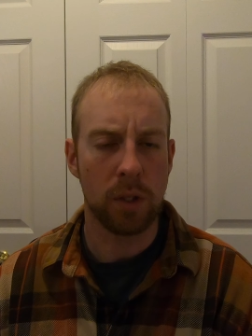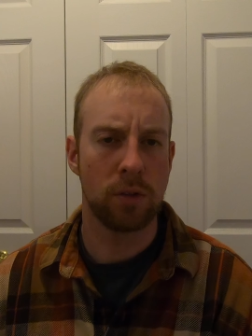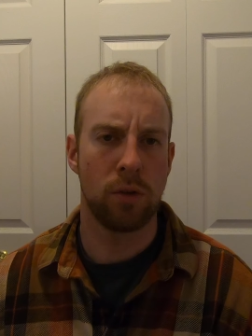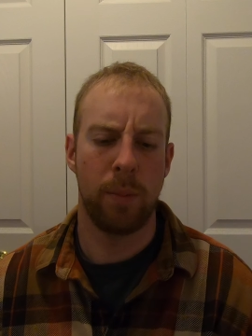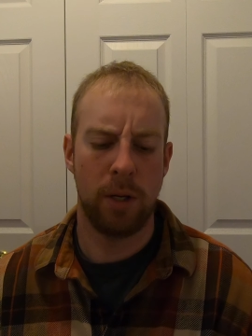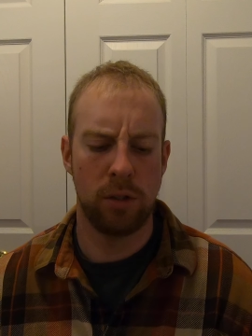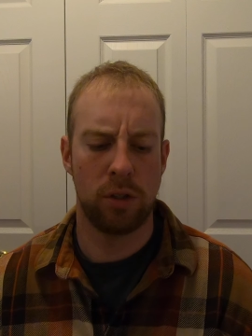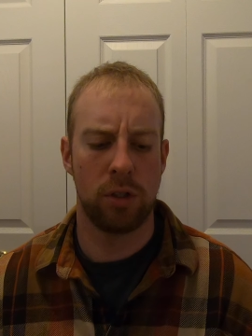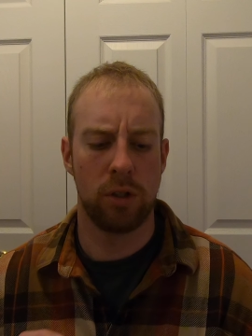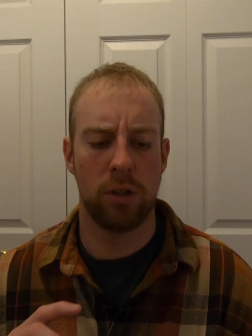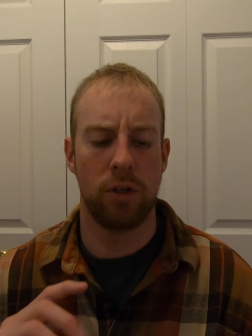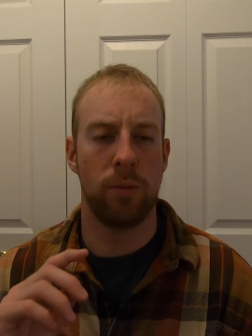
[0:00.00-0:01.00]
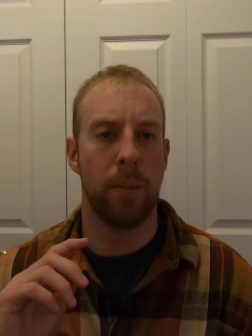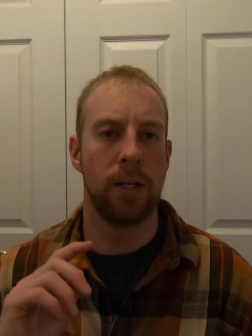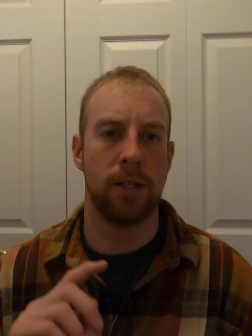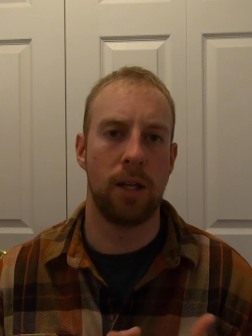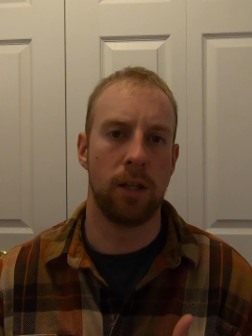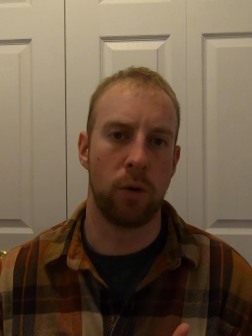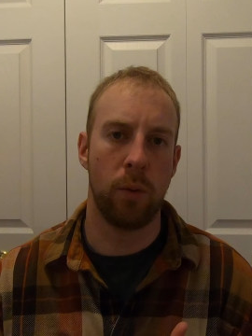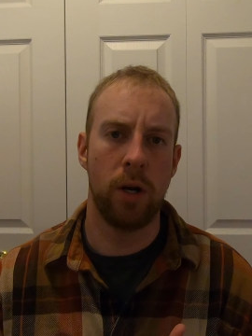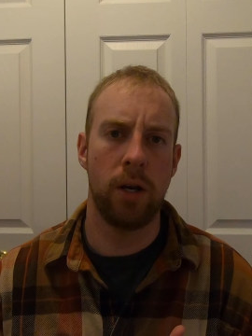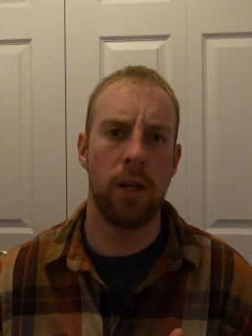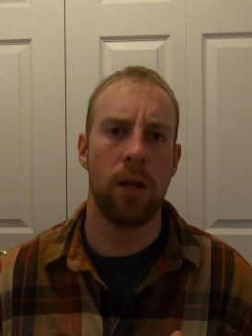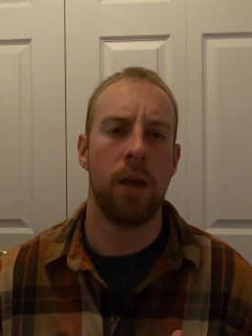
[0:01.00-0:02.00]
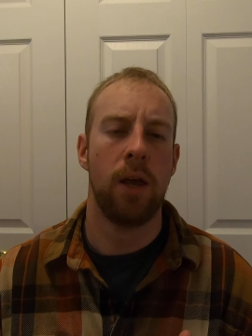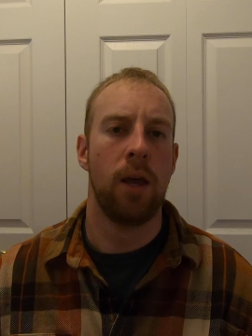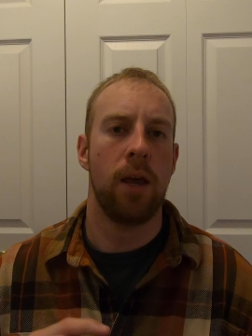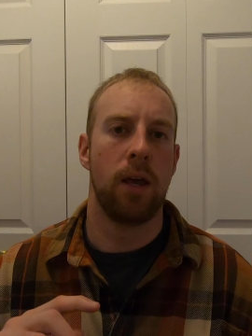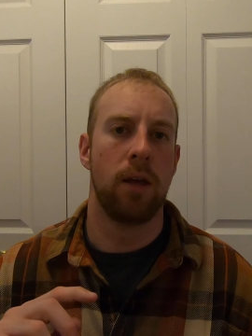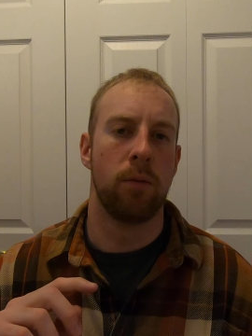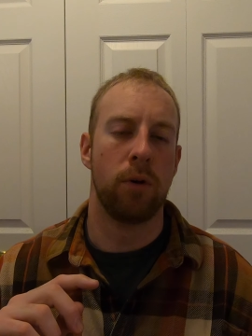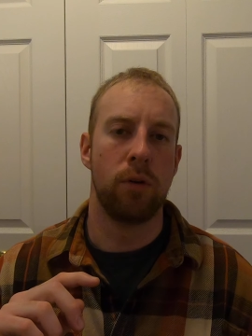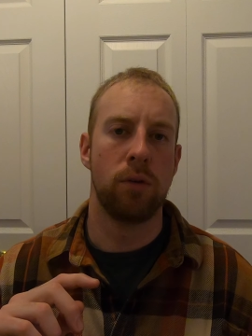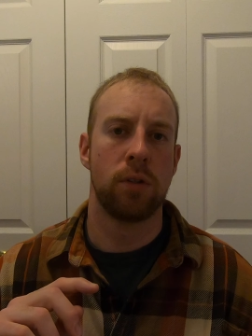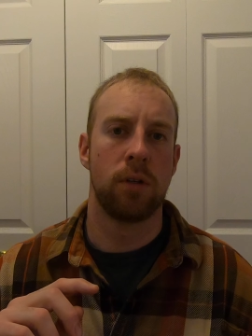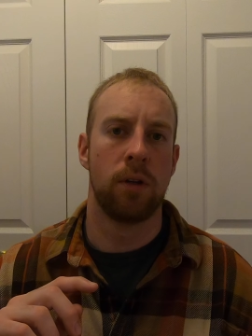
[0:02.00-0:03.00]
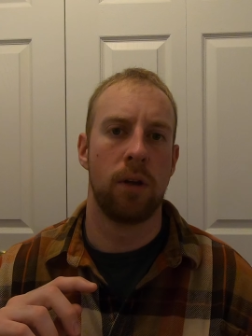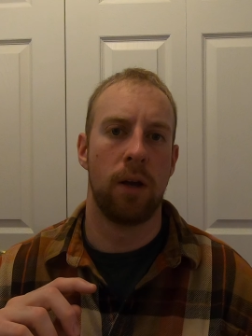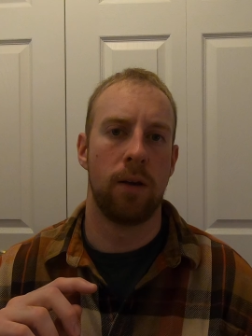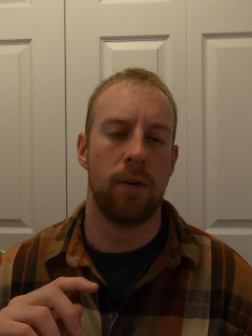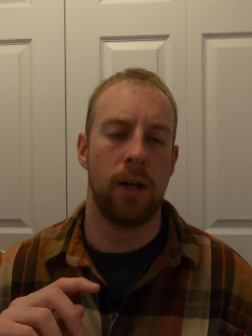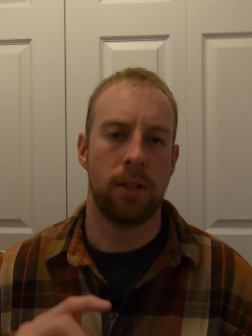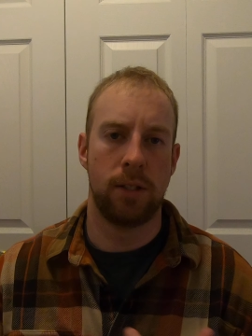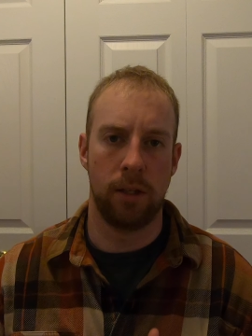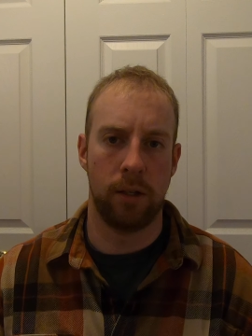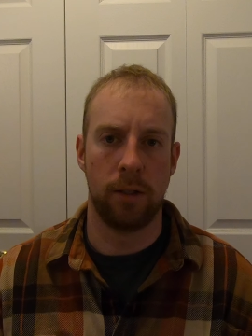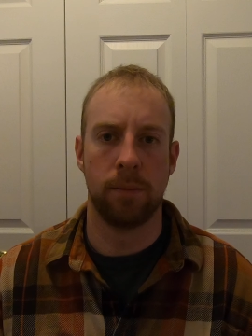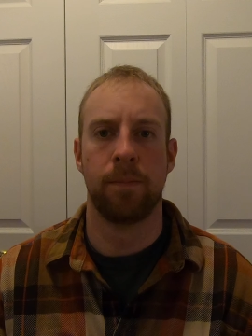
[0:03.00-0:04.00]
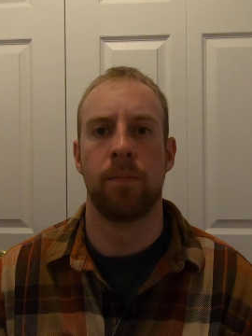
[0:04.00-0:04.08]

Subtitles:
So make sure you maintain liquidity and reduce volatility.